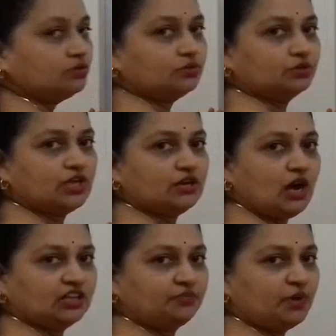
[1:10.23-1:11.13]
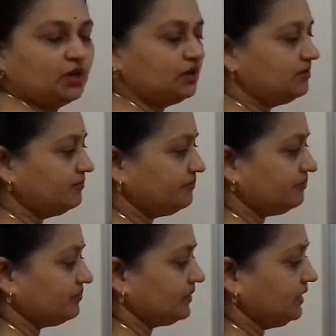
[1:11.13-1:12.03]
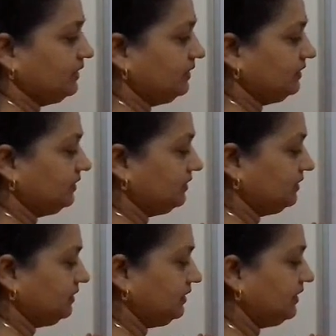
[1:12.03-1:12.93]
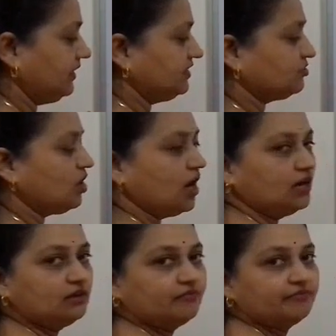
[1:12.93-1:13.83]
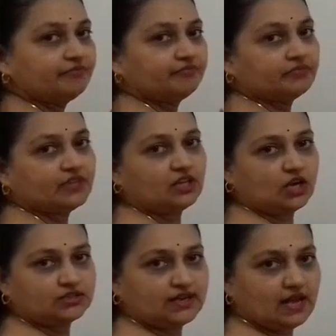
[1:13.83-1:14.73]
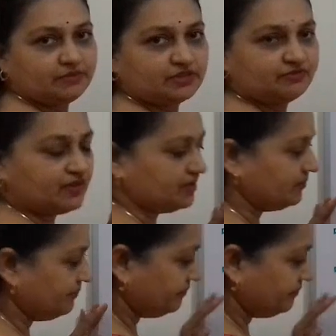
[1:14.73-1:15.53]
to the North Pole, it is called the Northern Hemisphere.